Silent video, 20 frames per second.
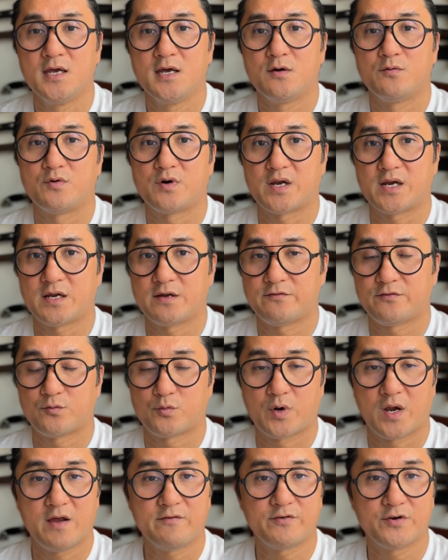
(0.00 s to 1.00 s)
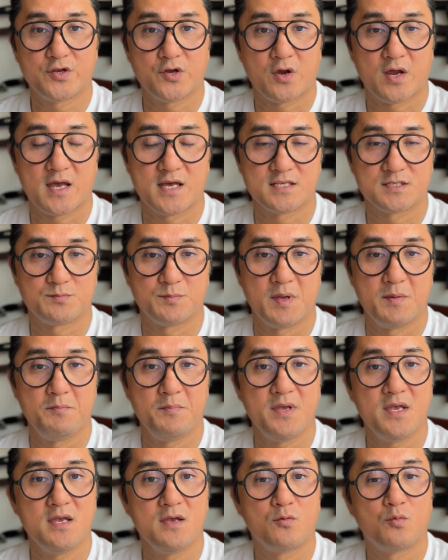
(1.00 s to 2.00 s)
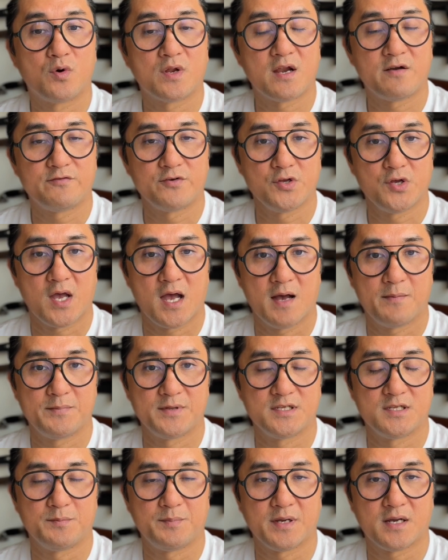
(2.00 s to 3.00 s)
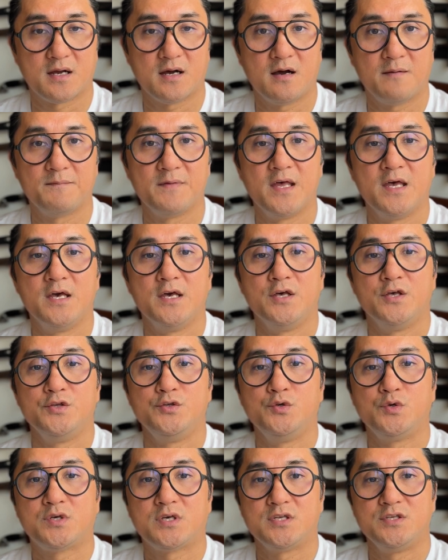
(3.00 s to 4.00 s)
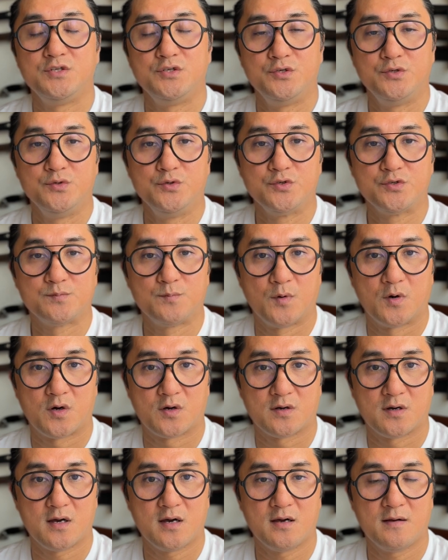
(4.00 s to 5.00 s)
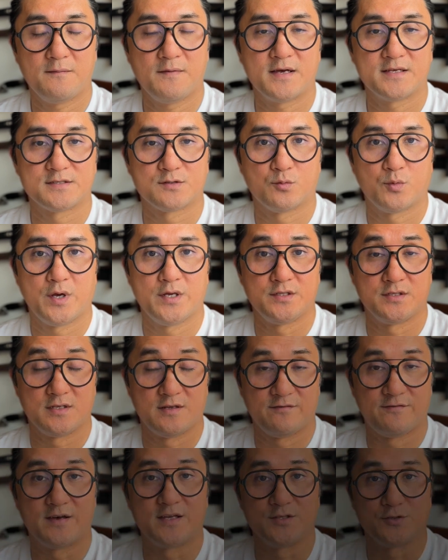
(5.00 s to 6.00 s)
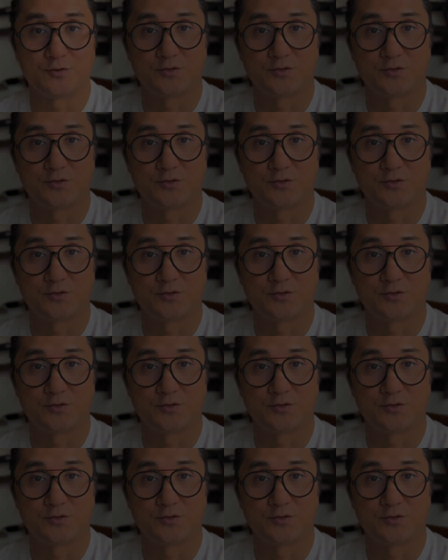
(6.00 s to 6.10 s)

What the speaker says: wherever your hands may be, whatever you happen to pick up, you can use Mohara as a way to defend